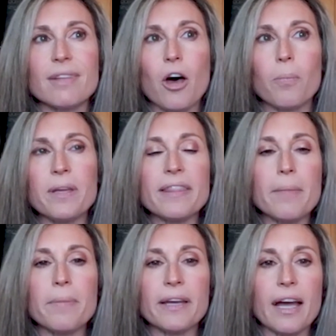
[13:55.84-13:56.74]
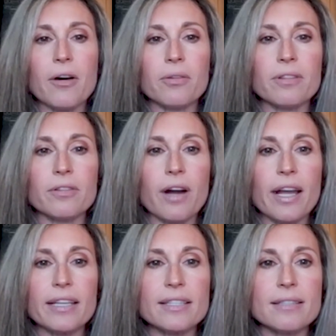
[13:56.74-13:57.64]
them pick out the
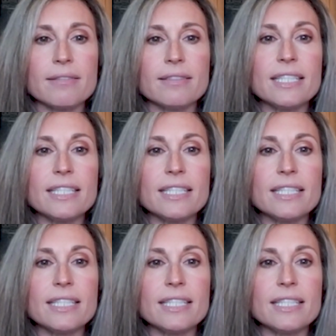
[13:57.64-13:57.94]
right